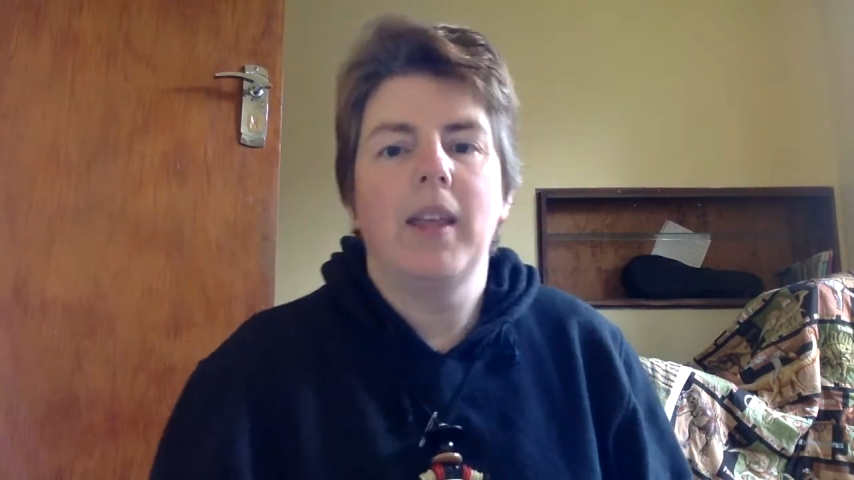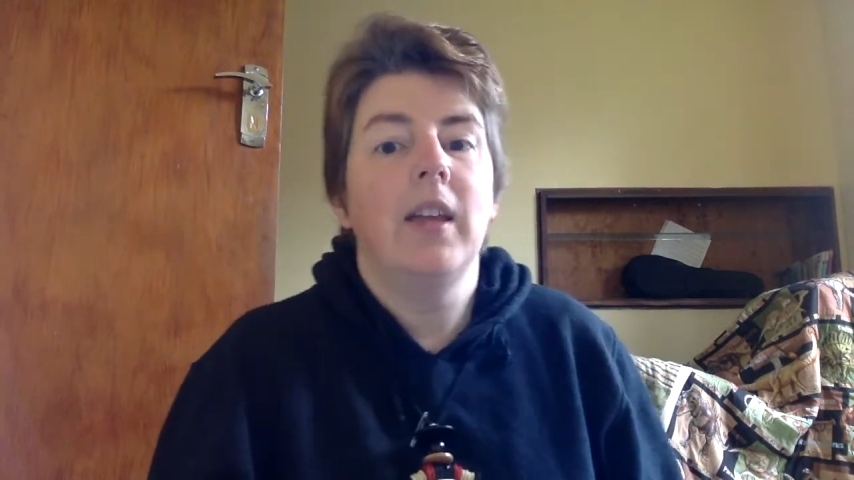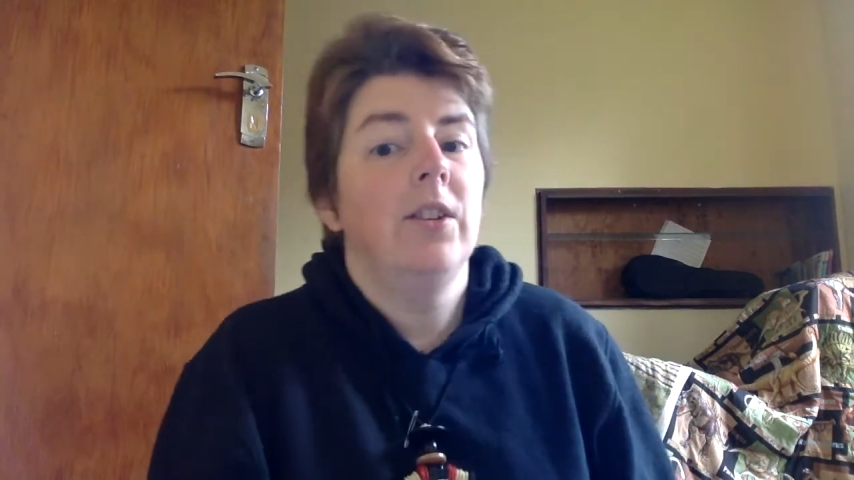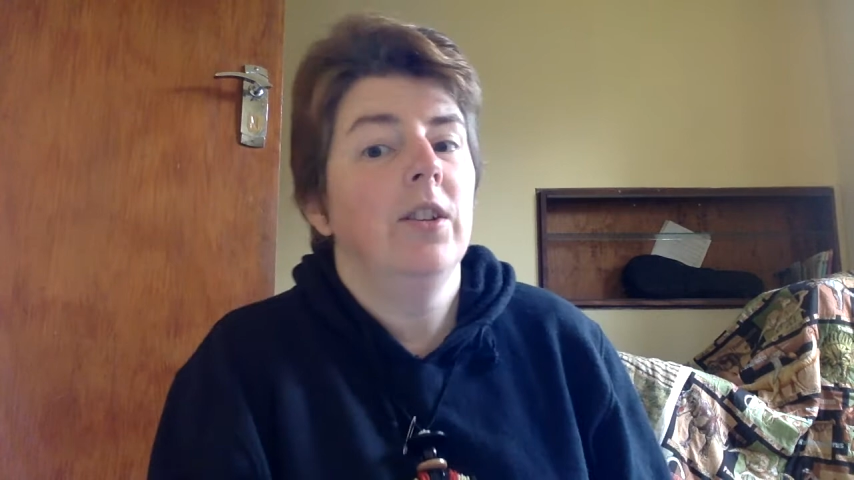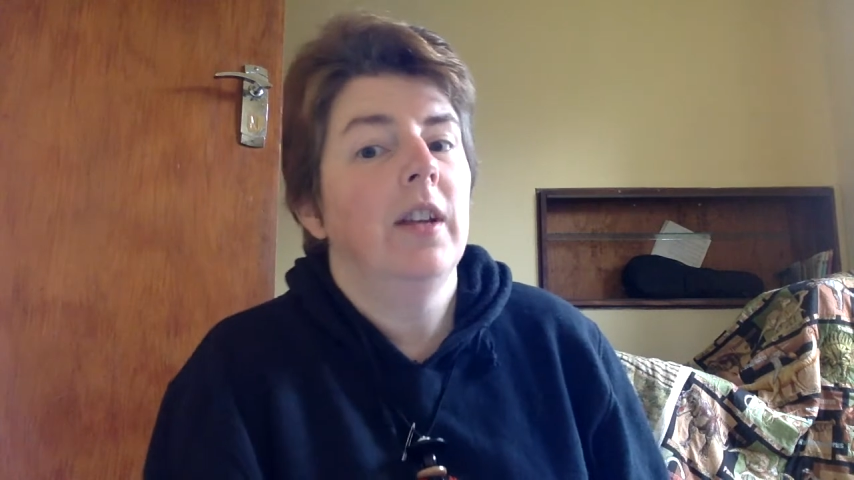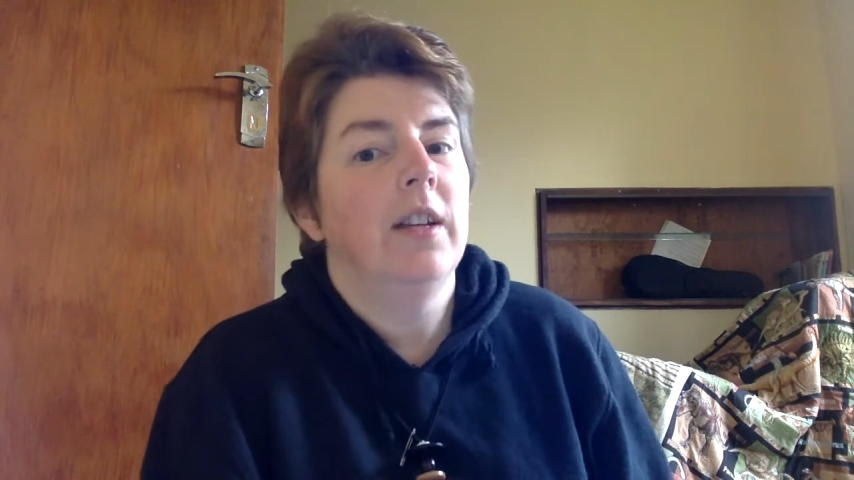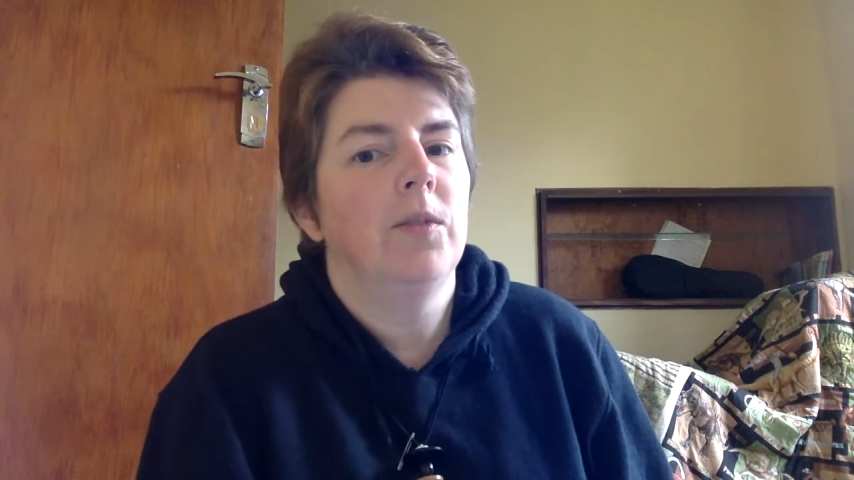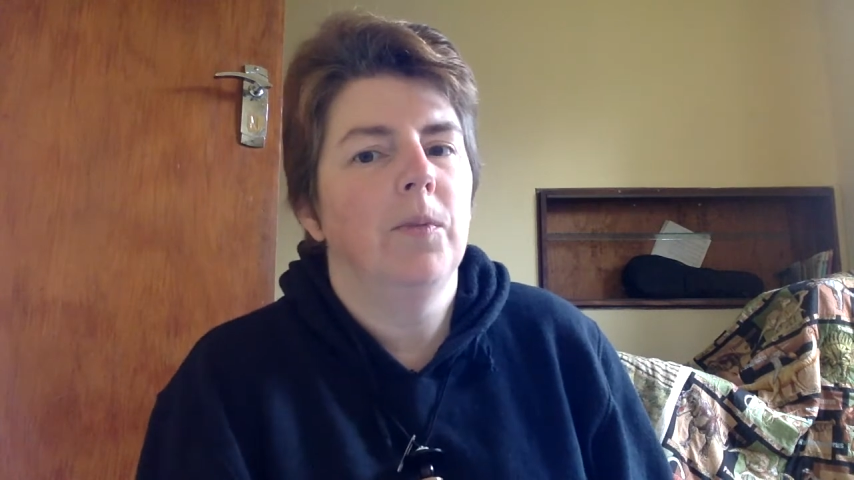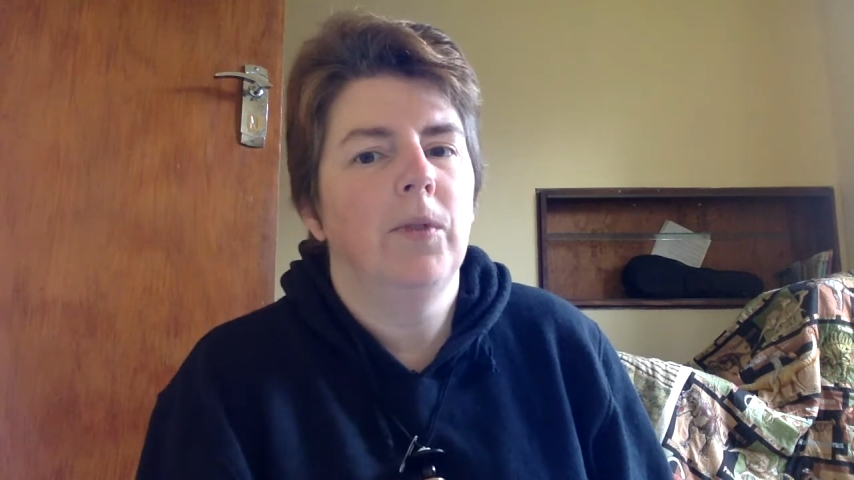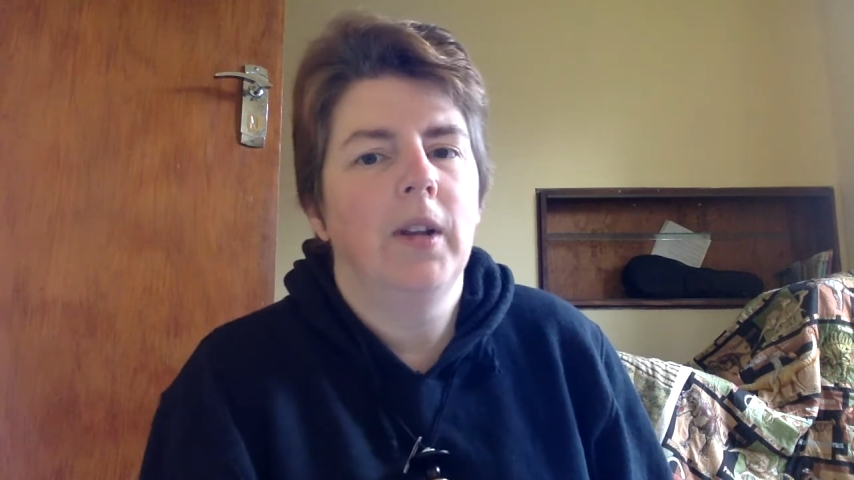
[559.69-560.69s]
kitchen
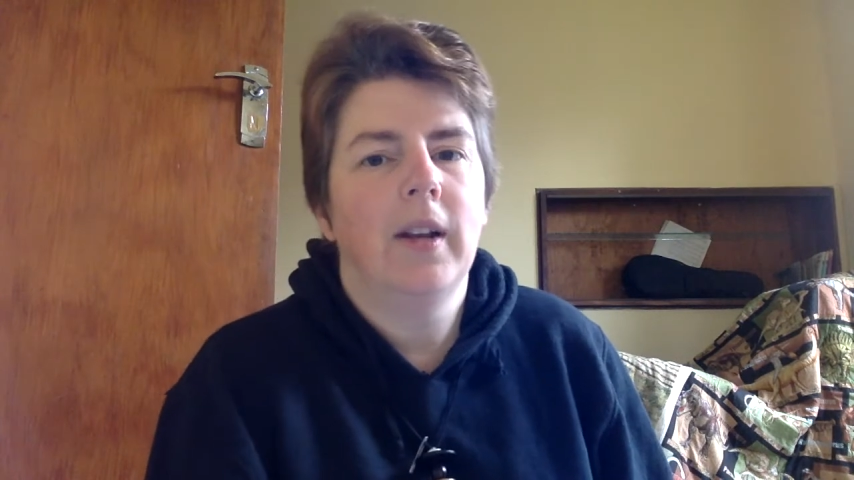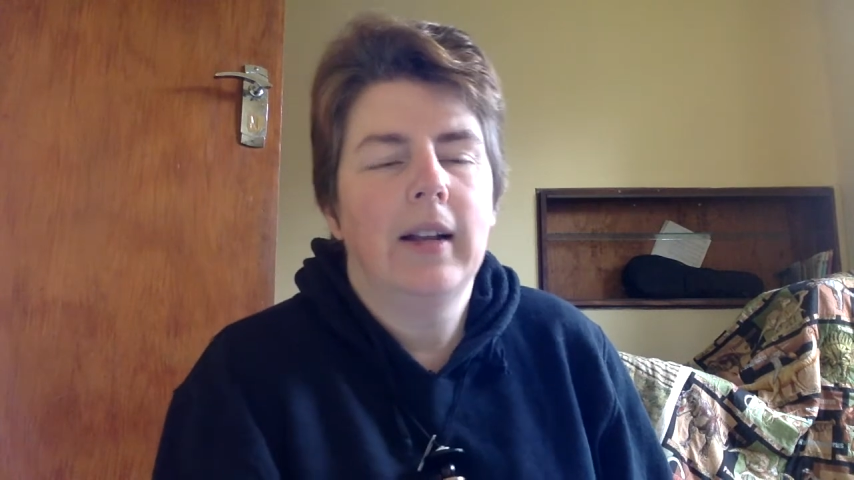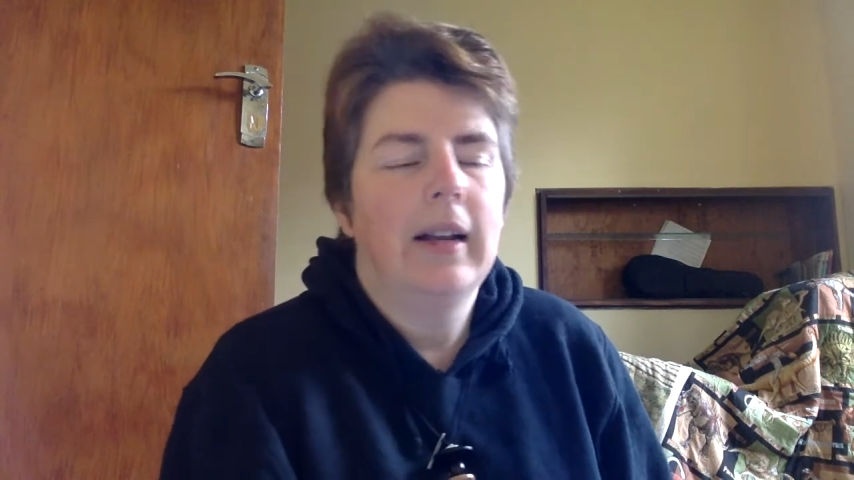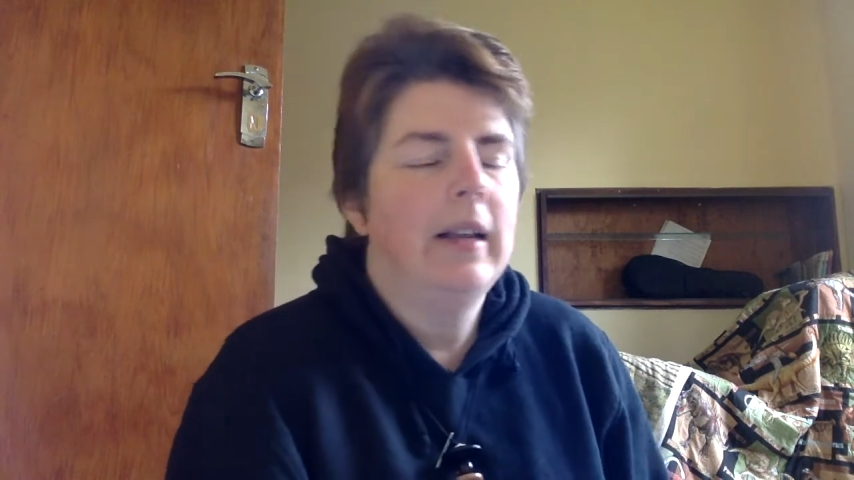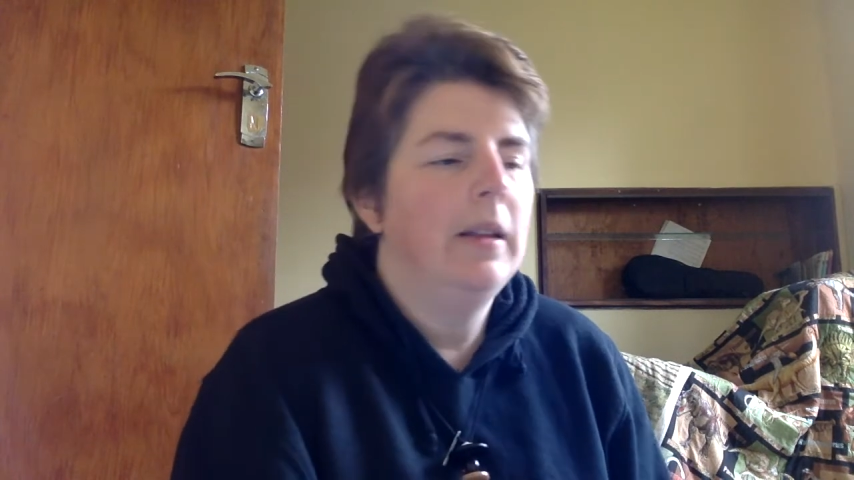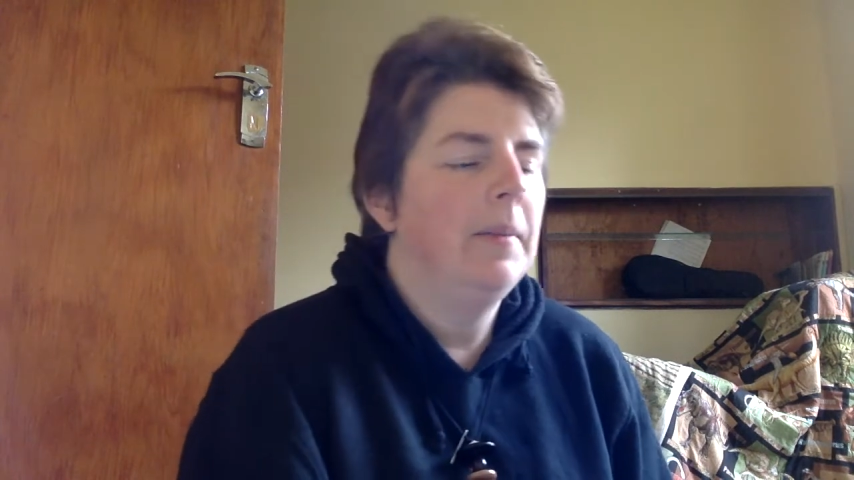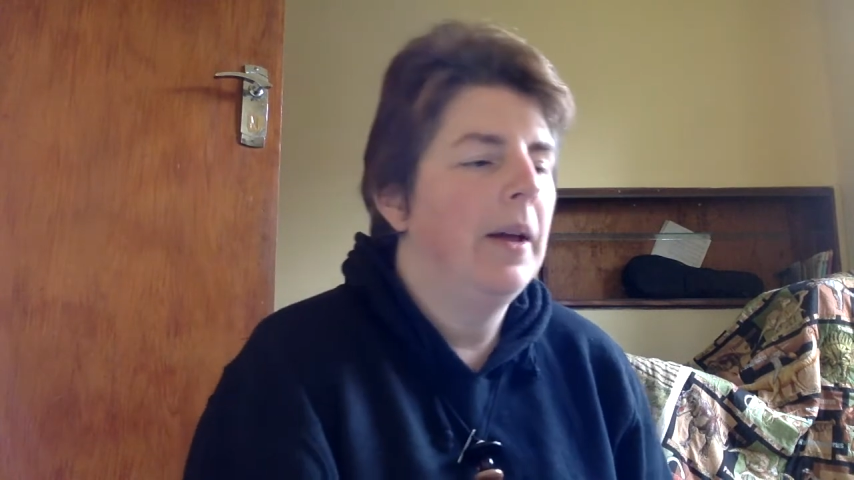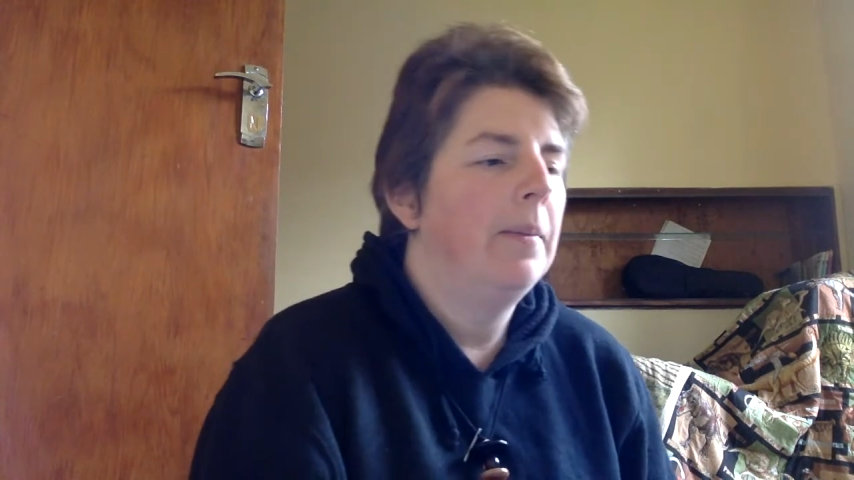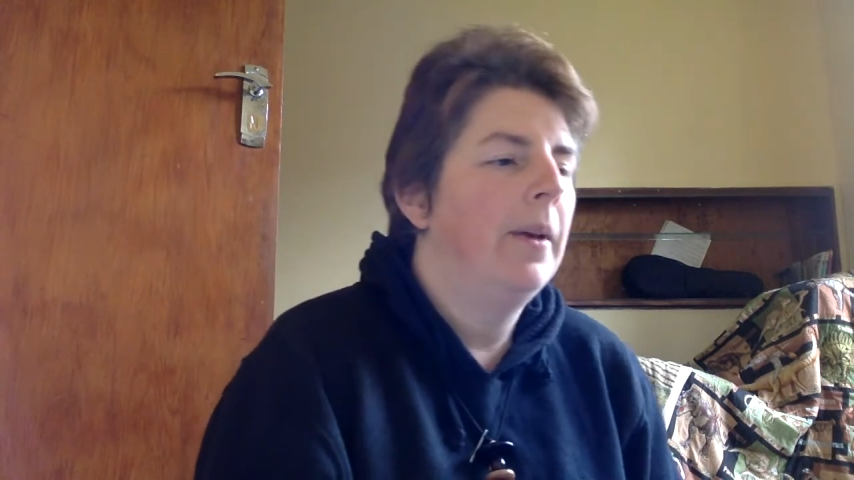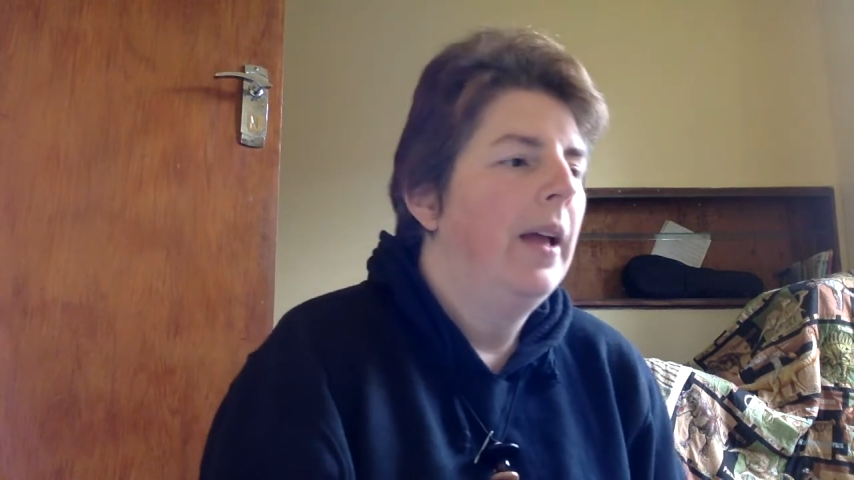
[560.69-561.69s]
each morning and I cleaned them
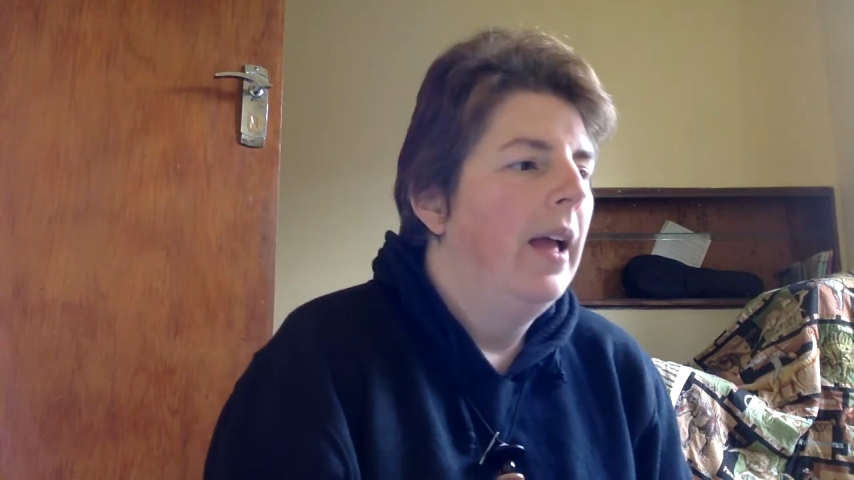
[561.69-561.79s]
up.